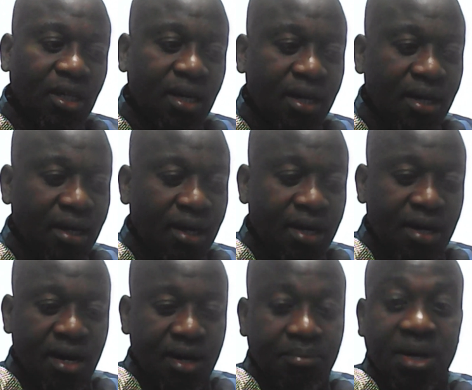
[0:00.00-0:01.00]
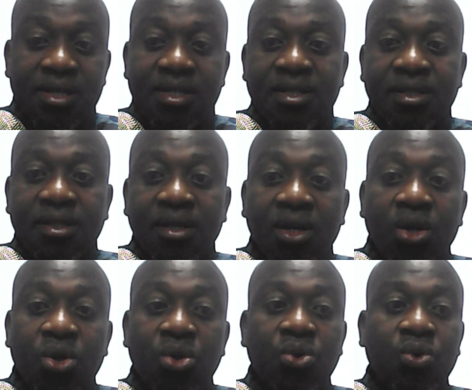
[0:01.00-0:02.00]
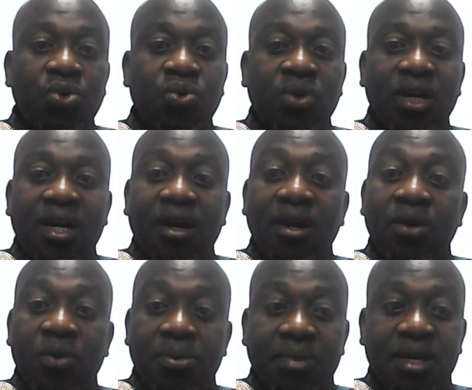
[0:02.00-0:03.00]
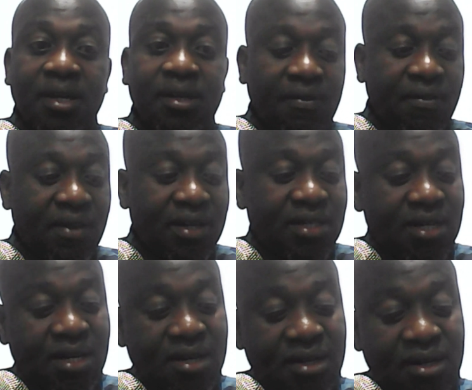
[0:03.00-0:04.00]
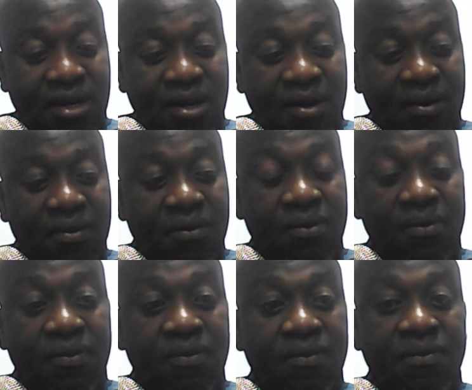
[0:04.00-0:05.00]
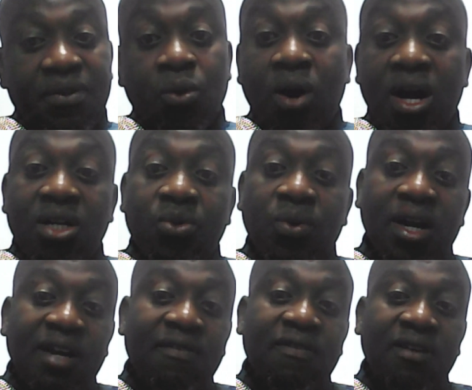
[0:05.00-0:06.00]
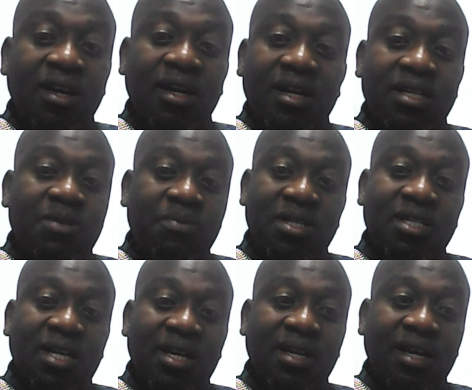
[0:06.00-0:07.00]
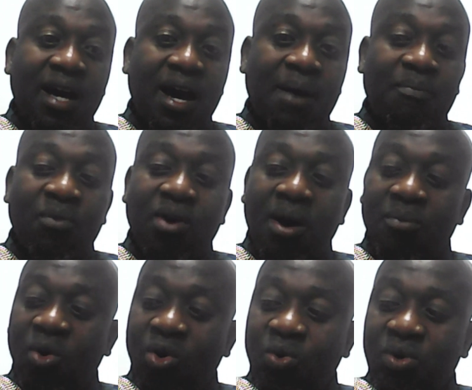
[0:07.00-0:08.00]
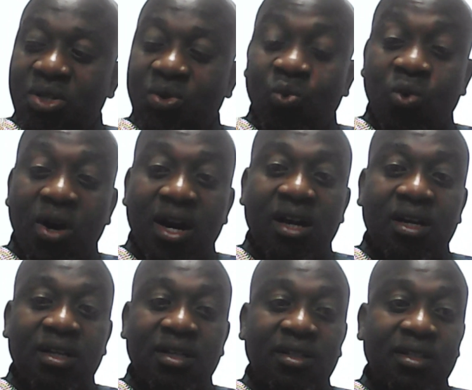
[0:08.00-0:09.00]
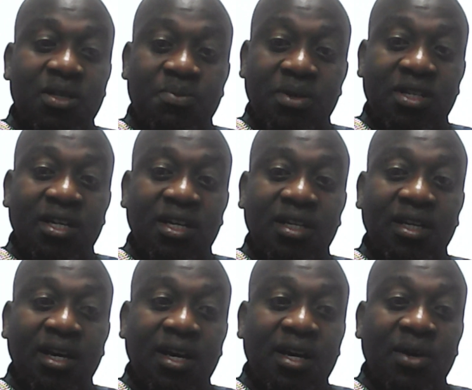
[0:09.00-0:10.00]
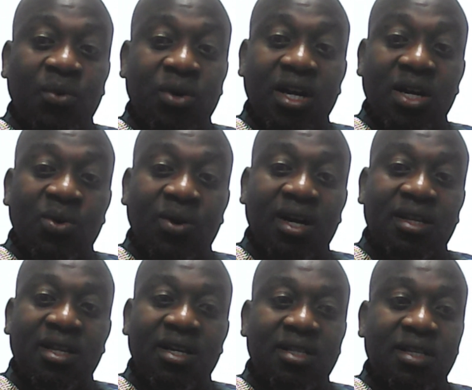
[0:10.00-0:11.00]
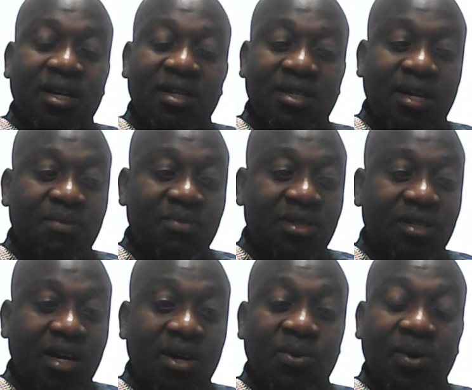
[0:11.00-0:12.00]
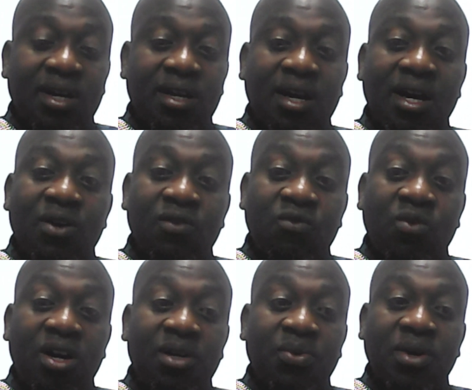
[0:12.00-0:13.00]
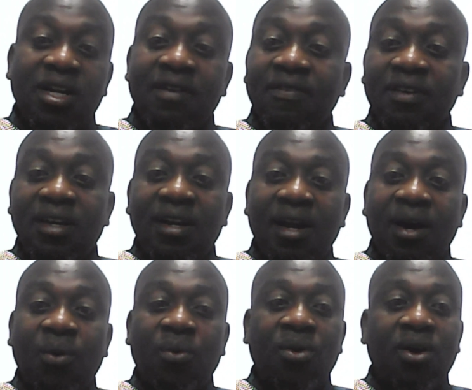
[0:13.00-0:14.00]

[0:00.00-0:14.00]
and Mercy, you will agree with me that the world we are living in, and especially I'm always worried, especially when I look at things at times, I look at the kind of world we are living in now.